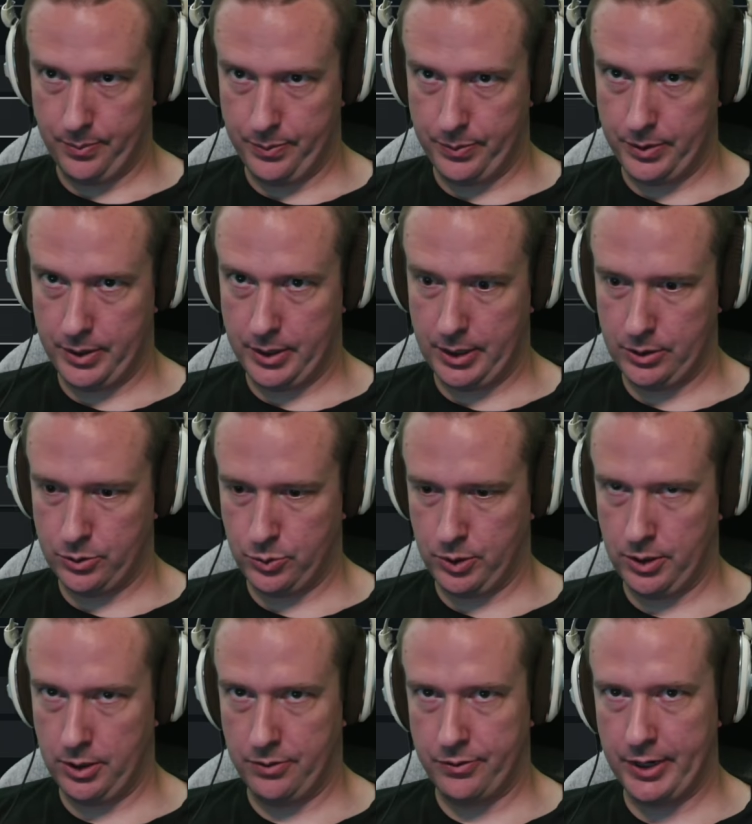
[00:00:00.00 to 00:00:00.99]
These
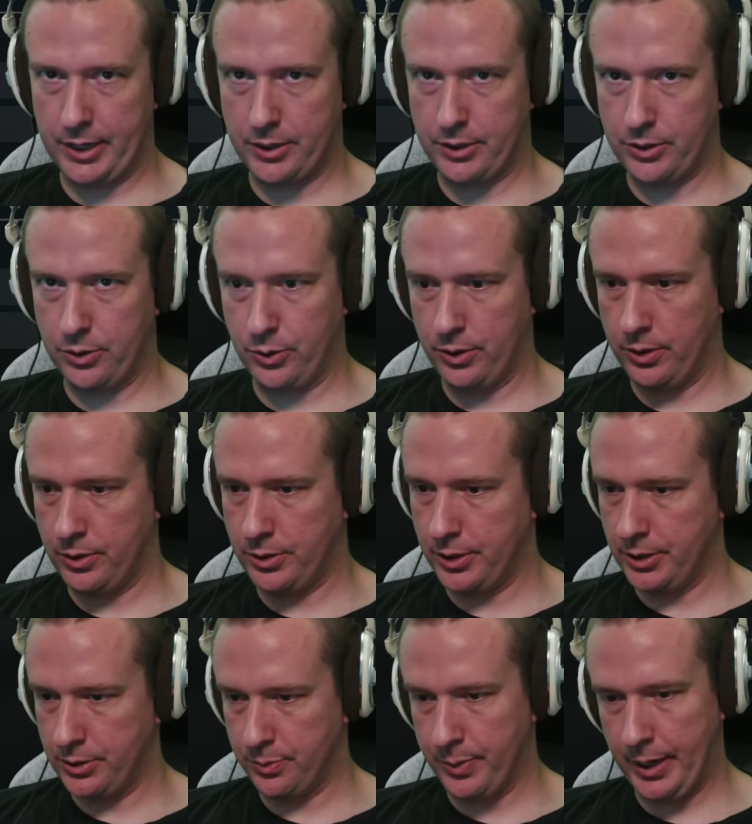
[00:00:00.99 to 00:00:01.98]
will affect your
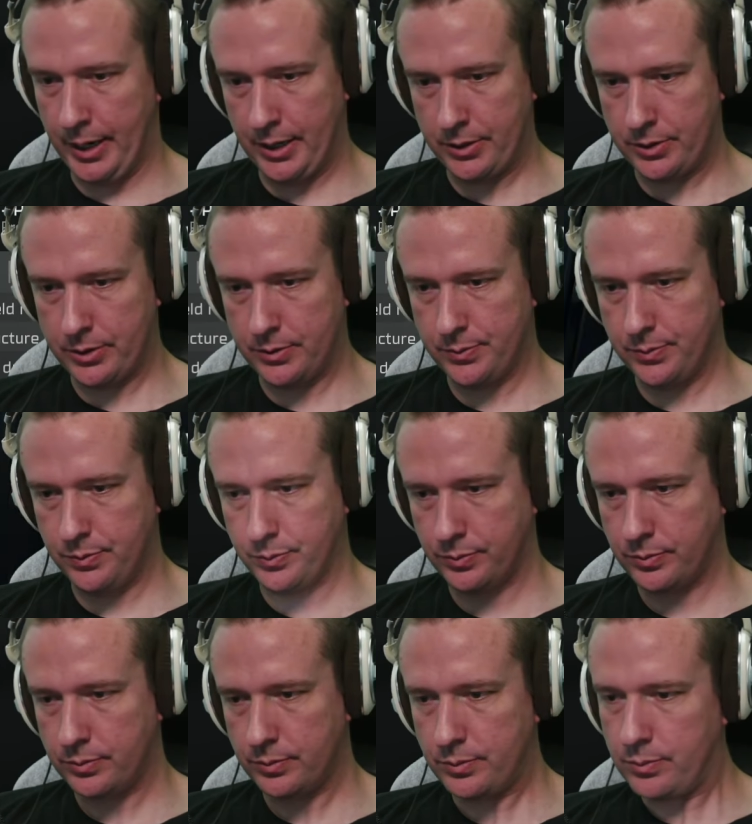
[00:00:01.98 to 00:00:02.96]
season pass.
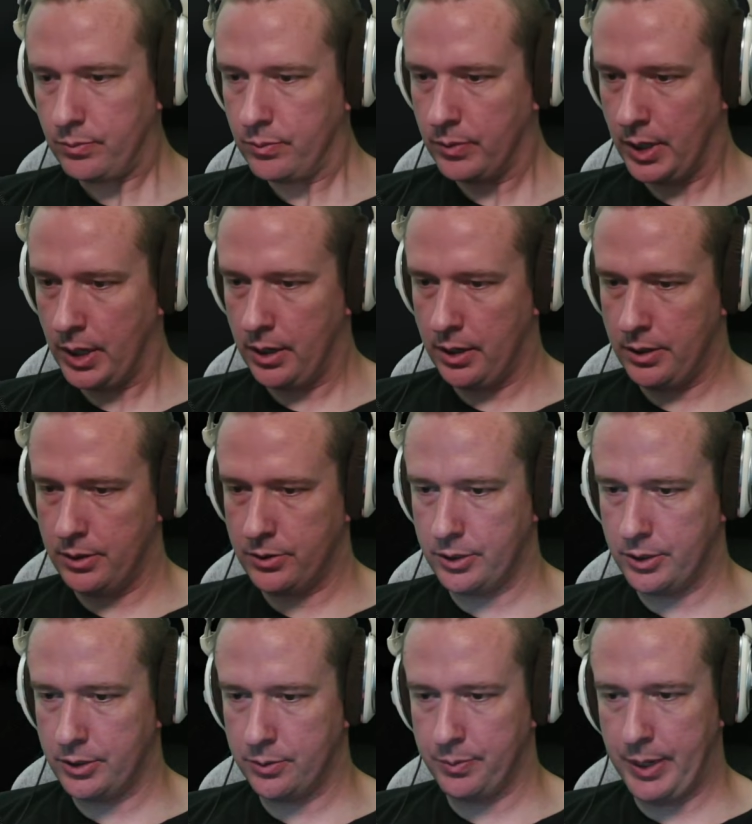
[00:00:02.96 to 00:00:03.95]
The
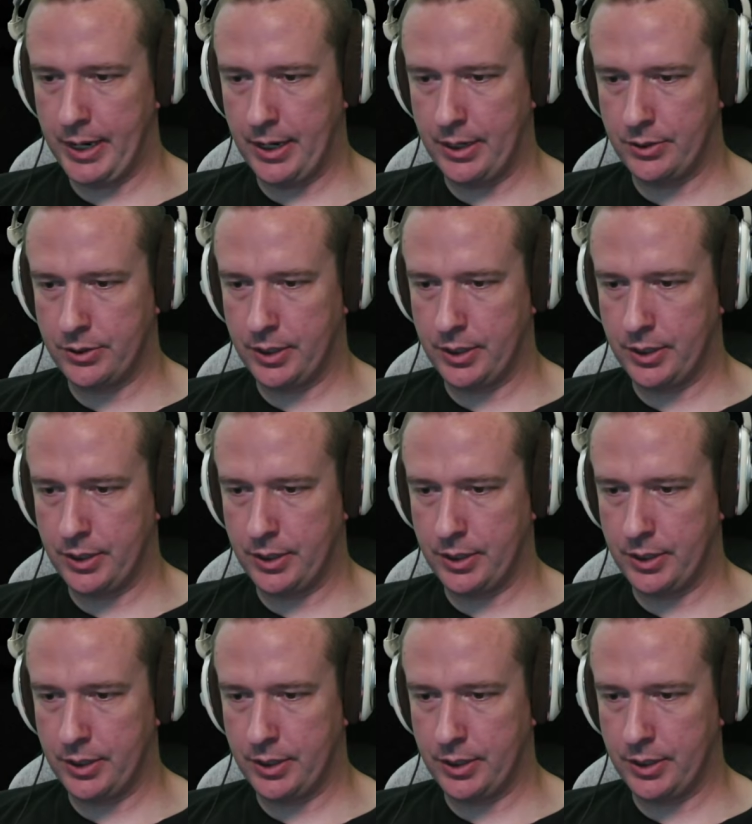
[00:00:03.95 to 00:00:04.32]
season pass